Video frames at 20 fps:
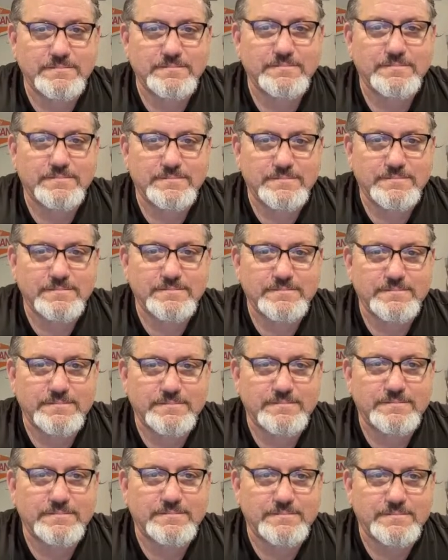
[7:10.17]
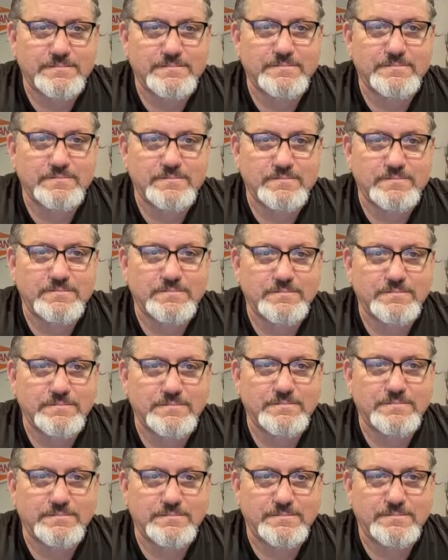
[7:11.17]

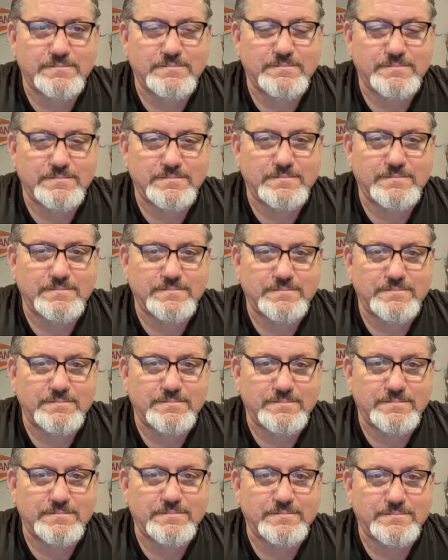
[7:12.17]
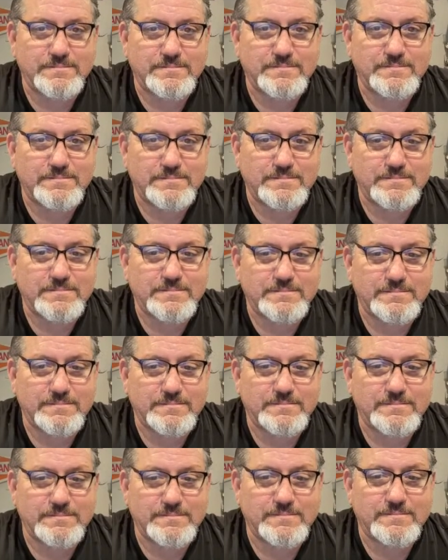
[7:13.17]

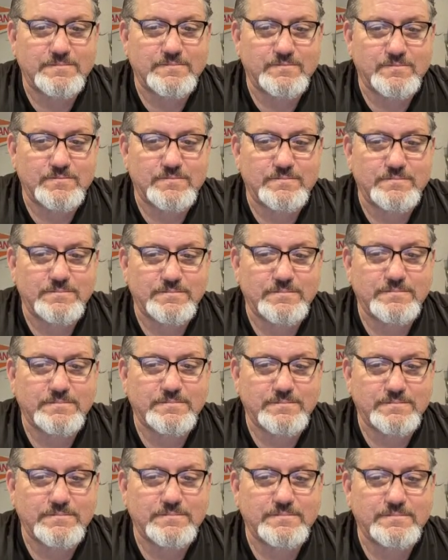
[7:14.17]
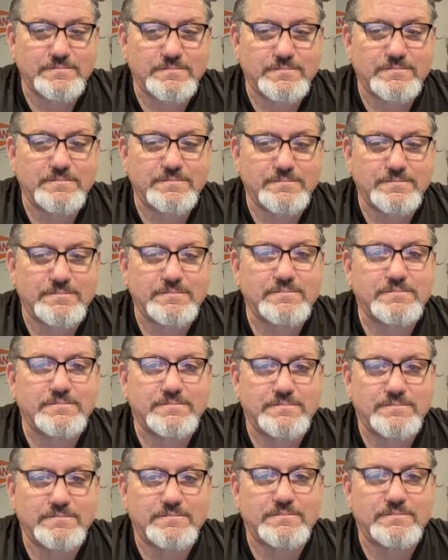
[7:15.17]

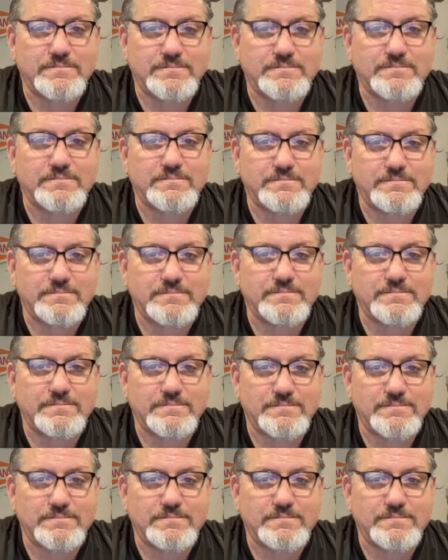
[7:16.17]
No words are spoken by the person on screen.